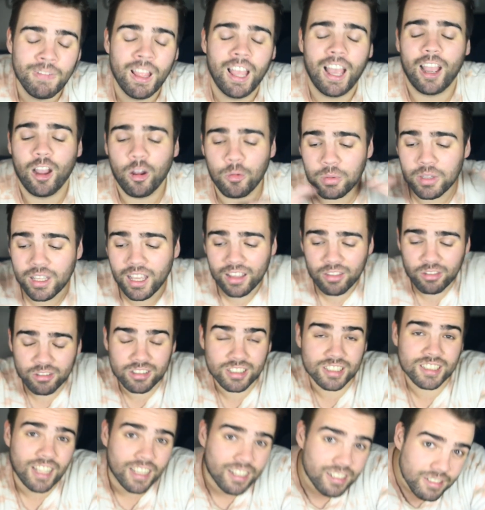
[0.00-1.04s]
I hope you guys
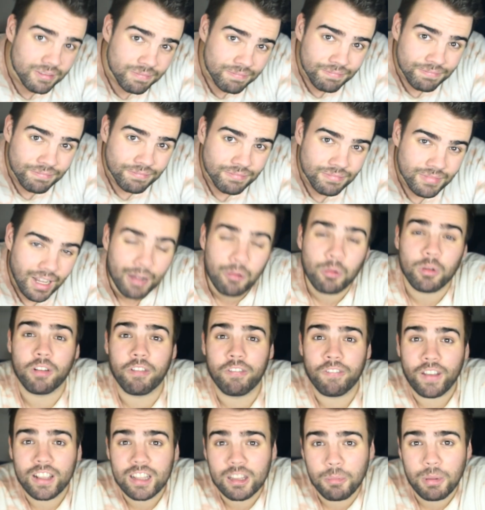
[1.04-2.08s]
understand. I want to
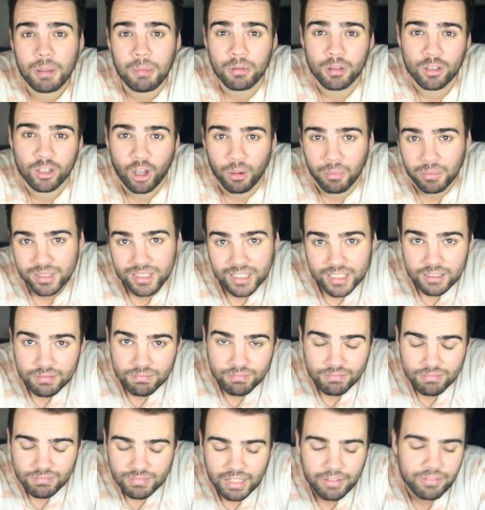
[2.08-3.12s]
thank the people who commented.
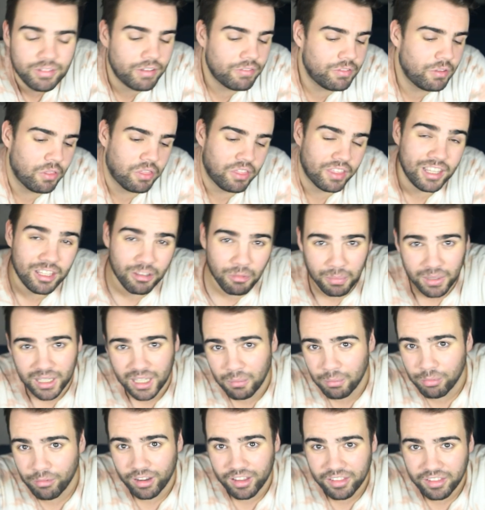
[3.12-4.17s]
Even if you think you're being
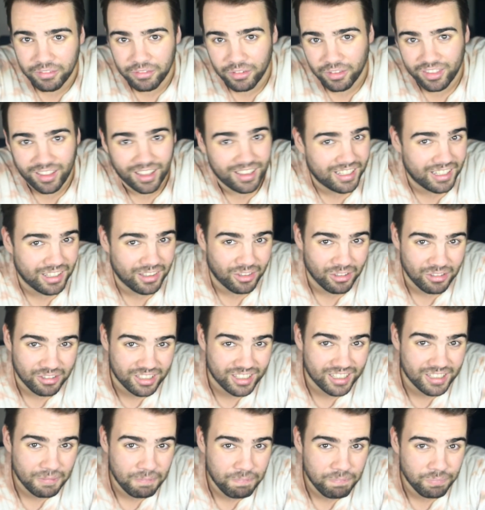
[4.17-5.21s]
abrasive or slightly
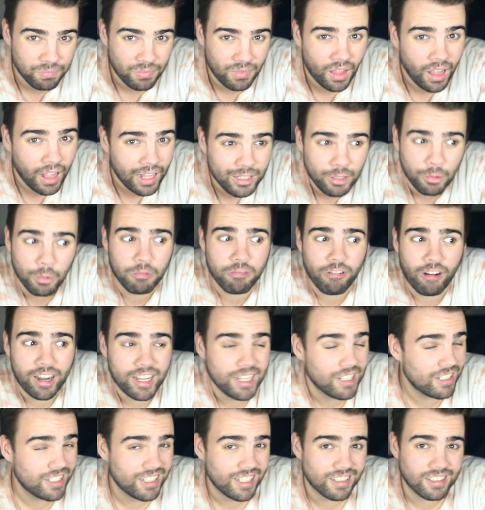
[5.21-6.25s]
insulting, you were right
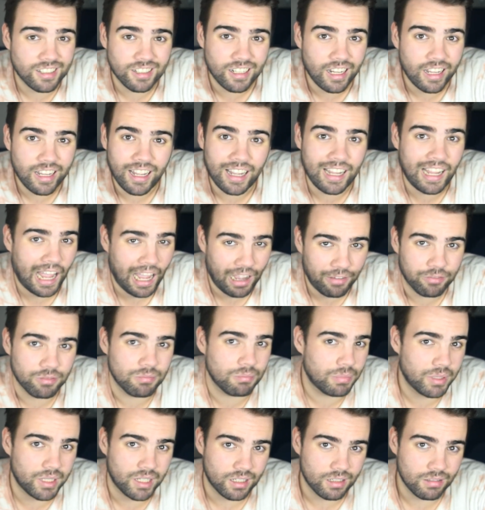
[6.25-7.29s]
at the end of the day. I haven't
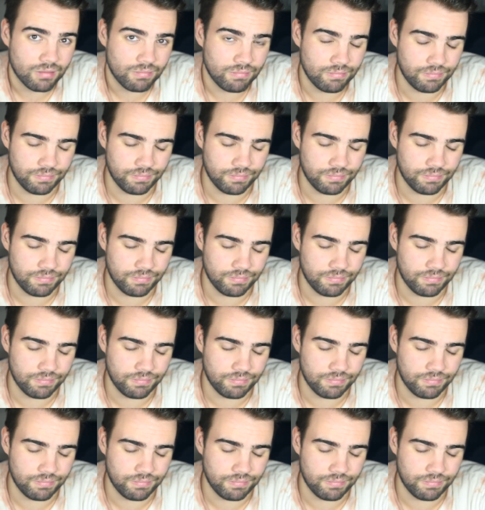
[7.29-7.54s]
been...